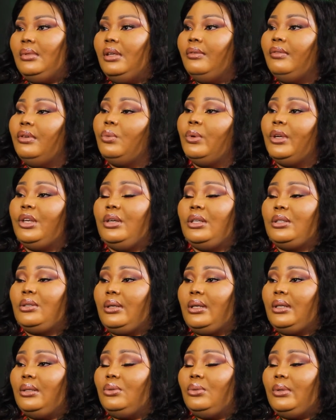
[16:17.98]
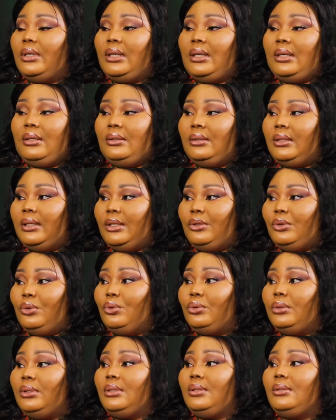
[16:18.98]
Even when you are talking to an elder, you
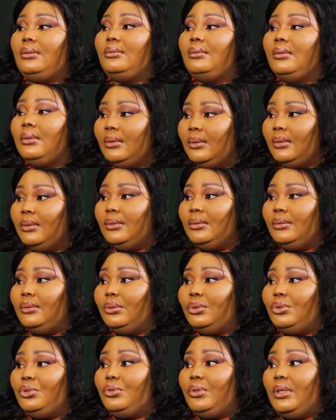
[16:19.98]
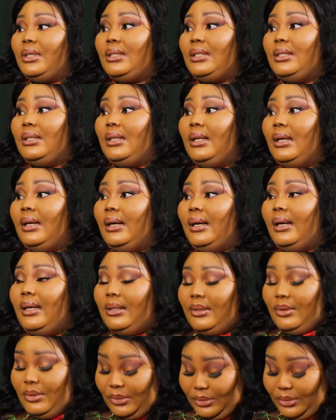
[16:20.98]
don't look straight in their eyes.